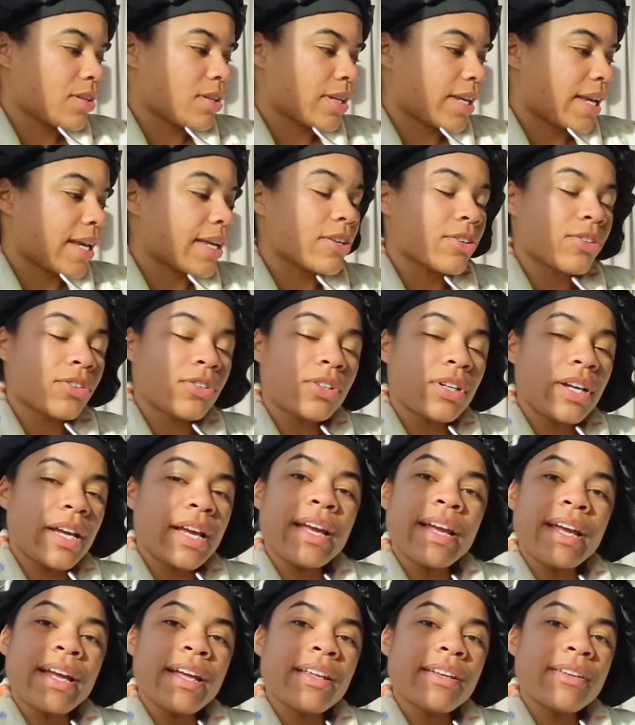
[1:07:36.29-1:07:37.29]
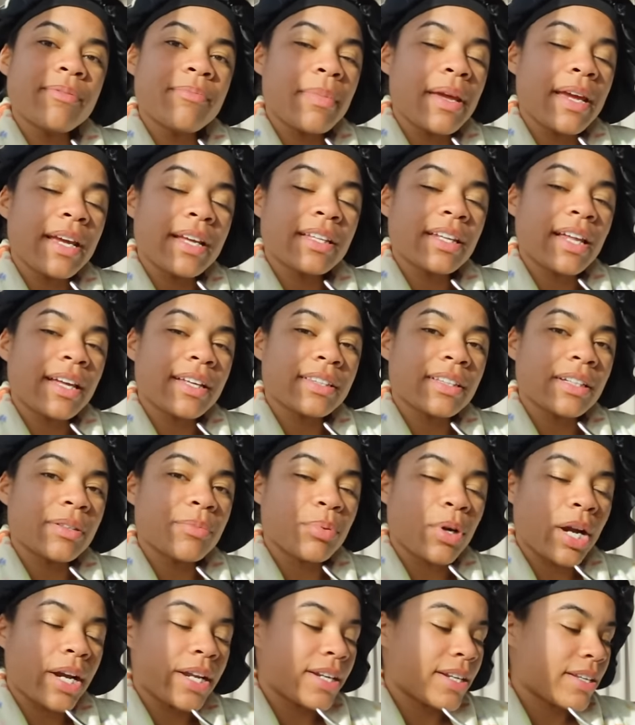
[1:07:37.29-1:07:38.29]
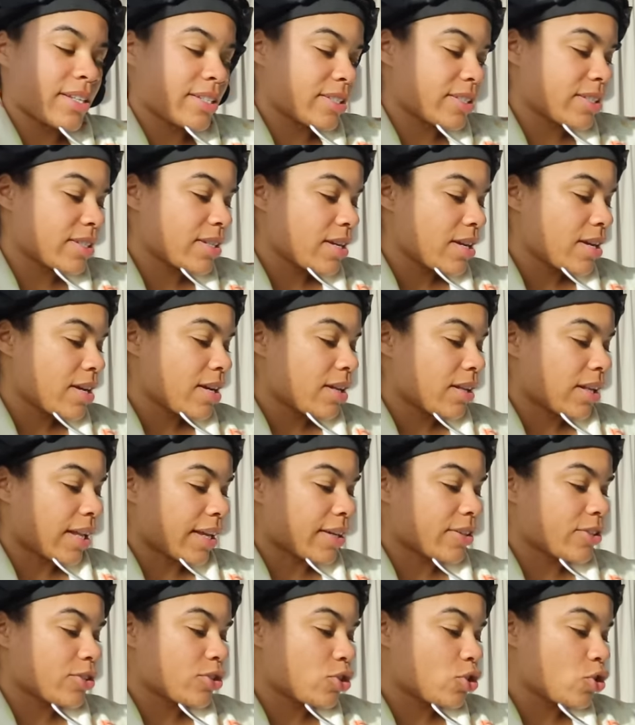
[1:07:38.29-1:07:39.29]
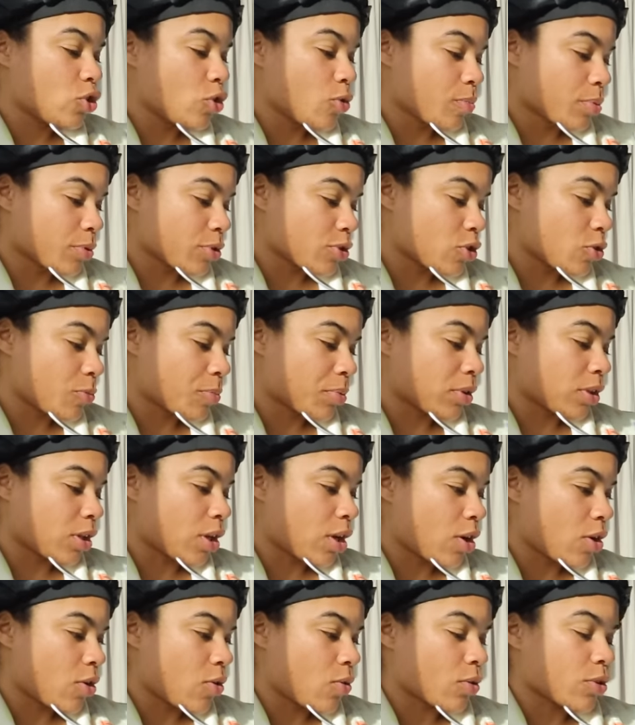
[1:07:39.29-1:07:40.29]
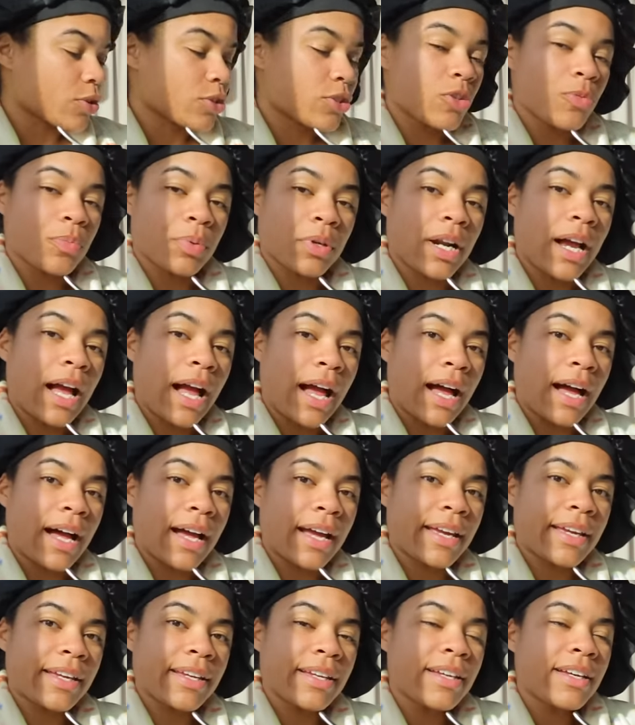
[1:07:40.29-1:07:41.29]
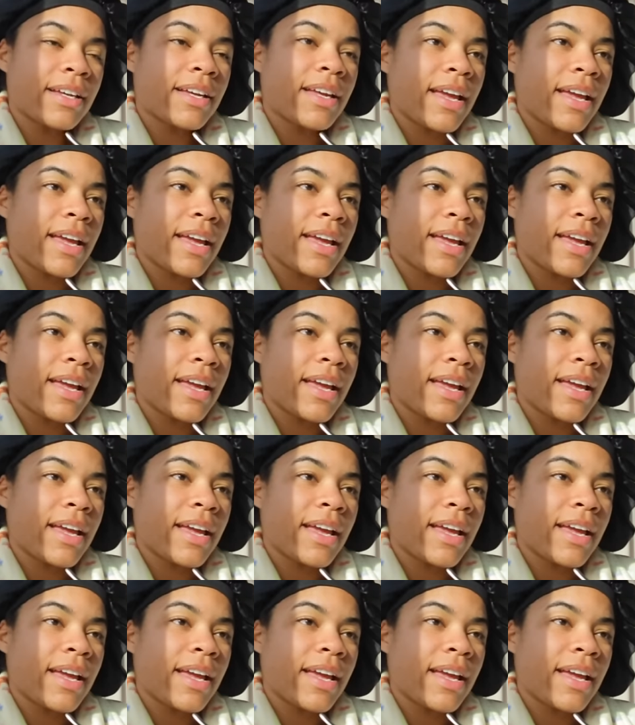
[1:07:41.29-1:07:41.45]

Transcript: Kindle and make like the brightness like super, super low or super high.